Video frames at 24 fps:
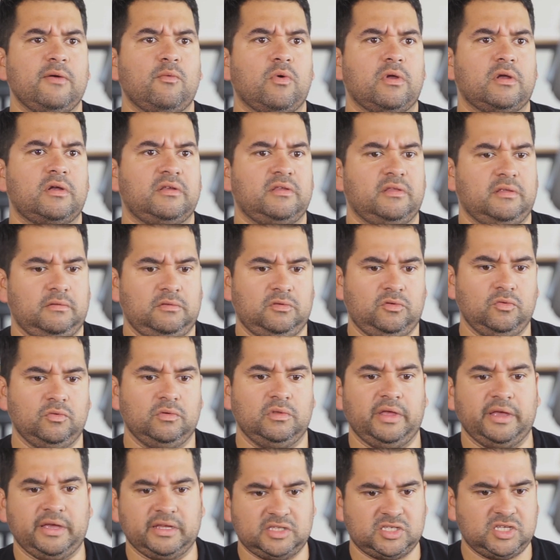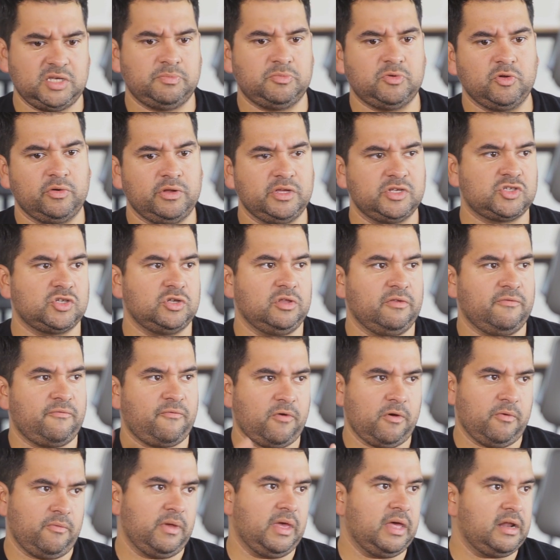wanted to do like a tip donation to the
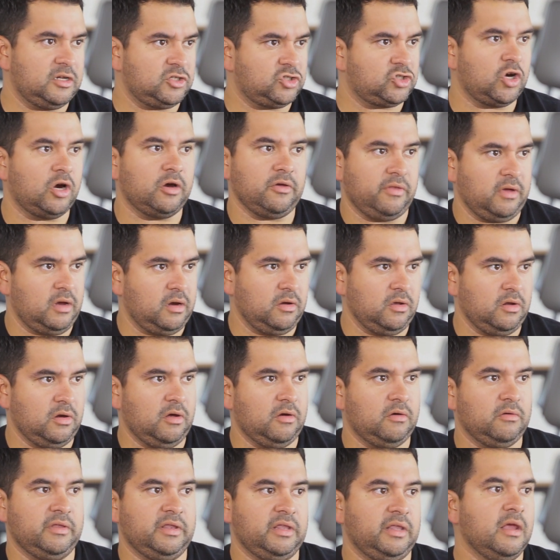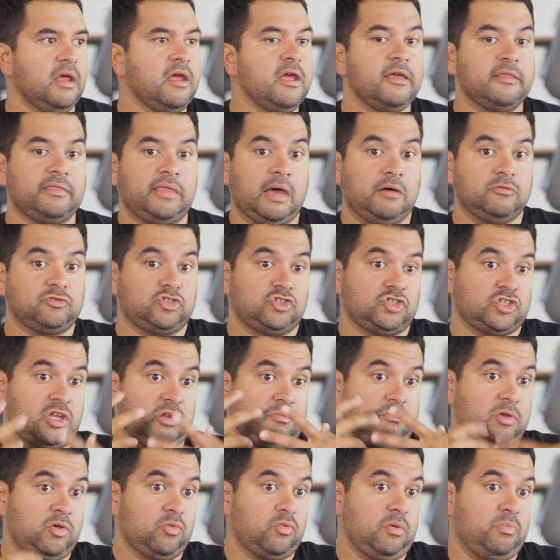front, we had a jar there, you know, and that was just
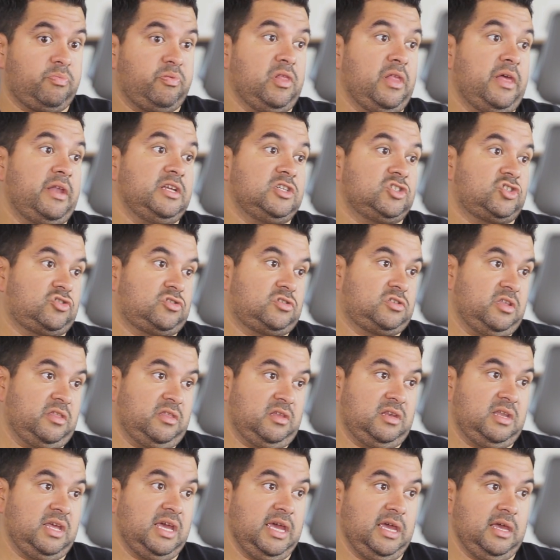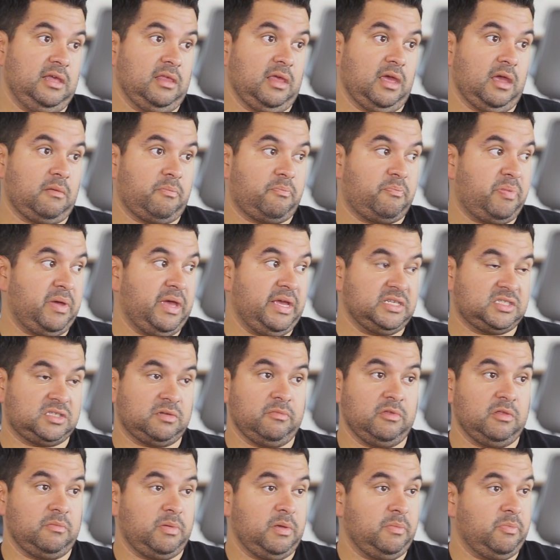going to be replenished to the day, like pay
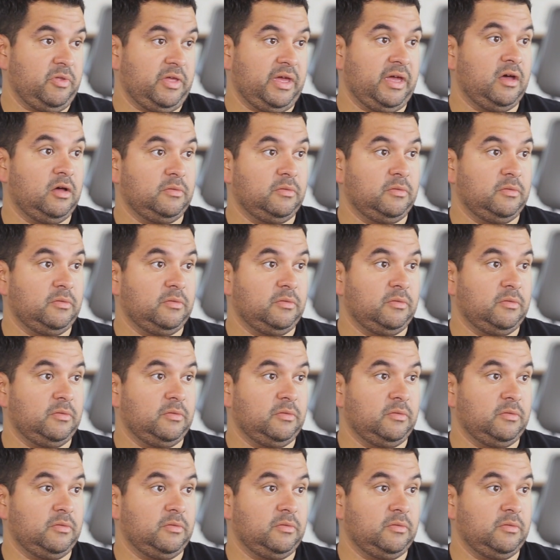some of the people that